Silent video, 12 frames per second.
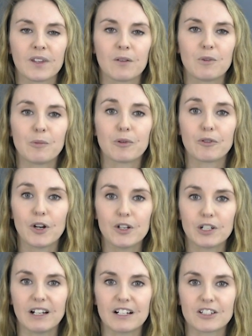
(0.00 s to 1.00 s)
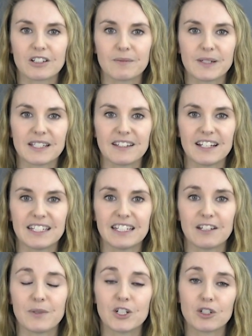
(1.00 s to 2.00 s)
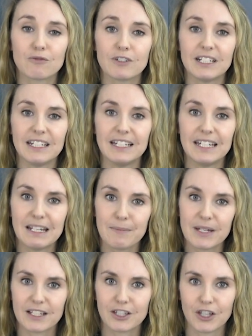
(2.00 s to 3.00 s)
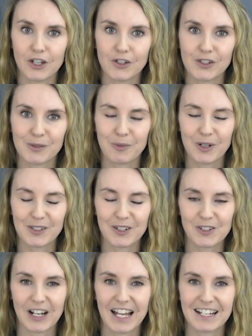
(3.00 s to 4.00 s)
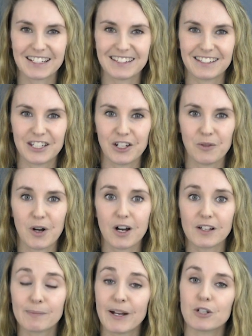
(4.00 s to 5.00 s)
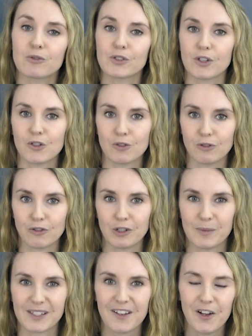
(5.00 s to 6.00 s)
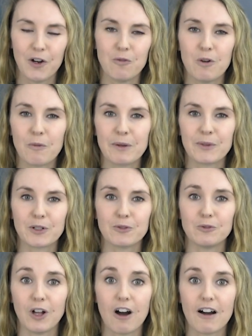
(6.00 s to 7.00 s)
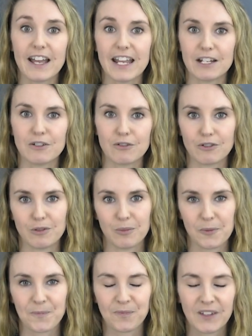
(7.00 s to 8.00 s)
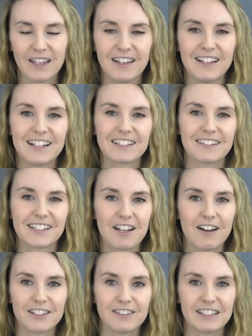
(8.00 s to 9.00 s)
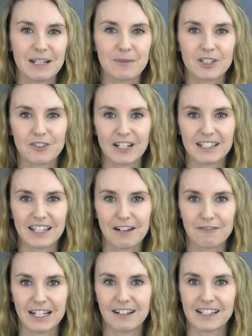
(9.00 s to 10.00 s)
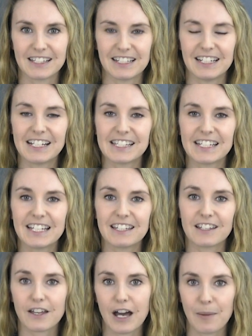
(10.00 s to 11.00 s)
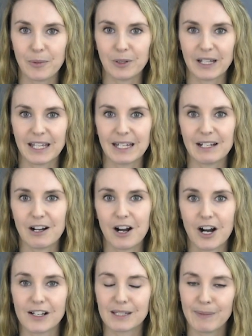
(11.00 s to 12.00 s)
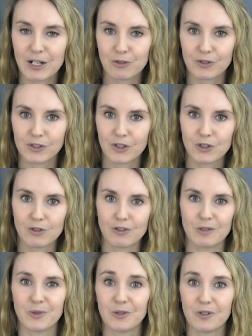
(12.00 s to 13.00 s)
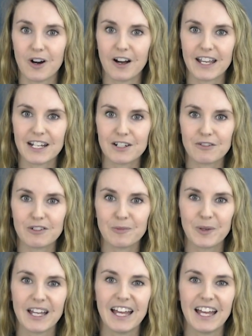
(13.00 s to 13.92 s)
Well, parochial altruism is the idea that we should really limit those pro-social acts to our special social groups, or what we would call our in-group. So this cartoon demonstrates that really nicely. Let's say that the couple here are our special social group, or our in-group,